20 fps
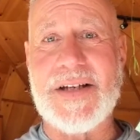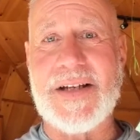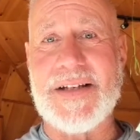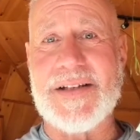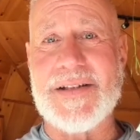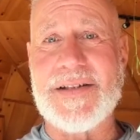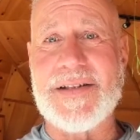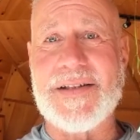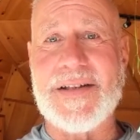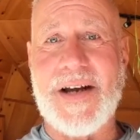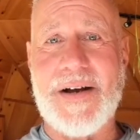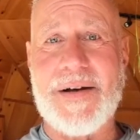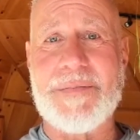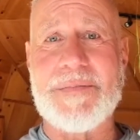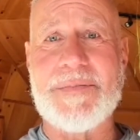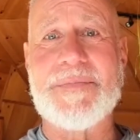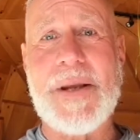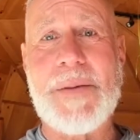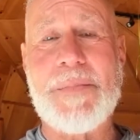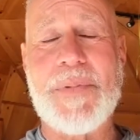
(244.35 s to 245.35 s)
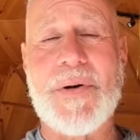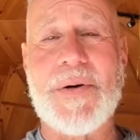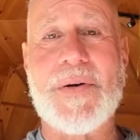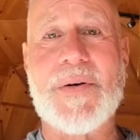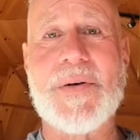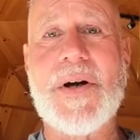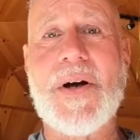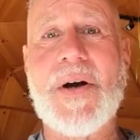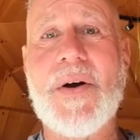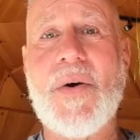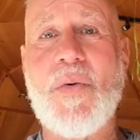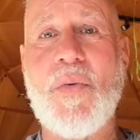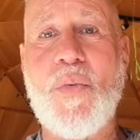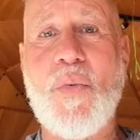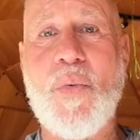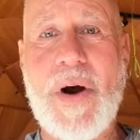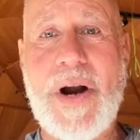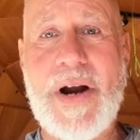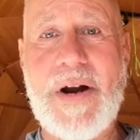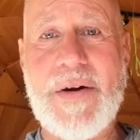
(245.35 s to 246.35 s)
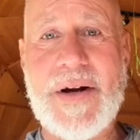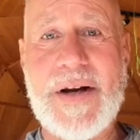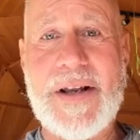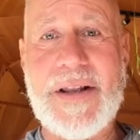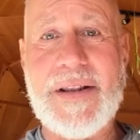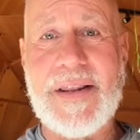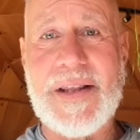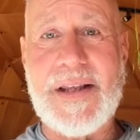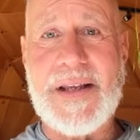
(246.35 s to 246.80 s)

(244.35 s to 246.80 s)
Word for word: In some people, wearing